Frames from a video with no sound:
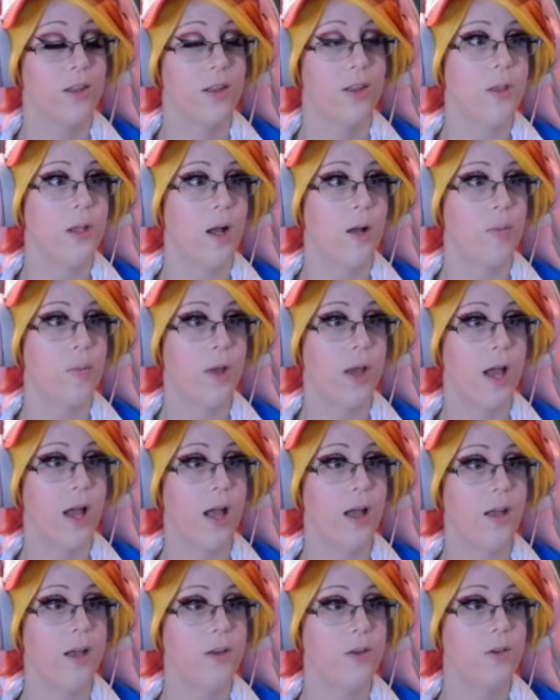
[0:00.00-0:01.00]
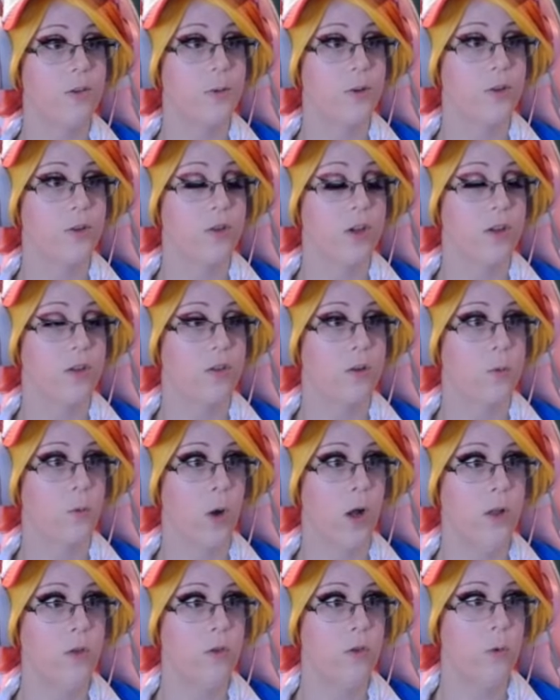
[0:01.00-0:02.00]
Not bad, especially because he
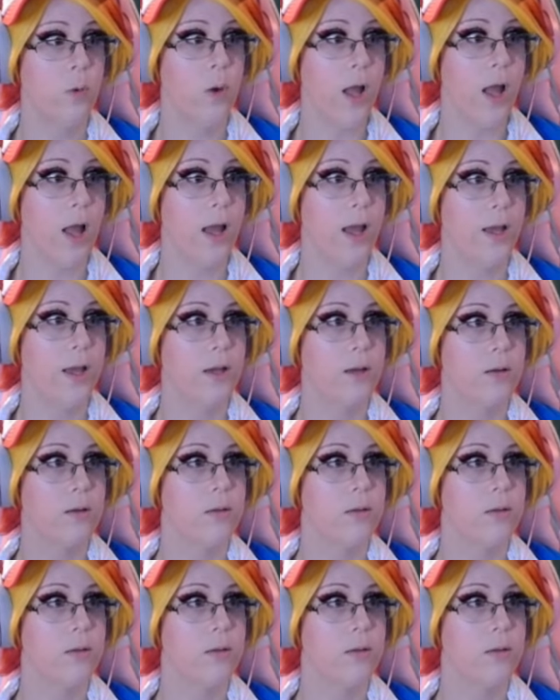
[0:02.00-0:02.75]
runs away.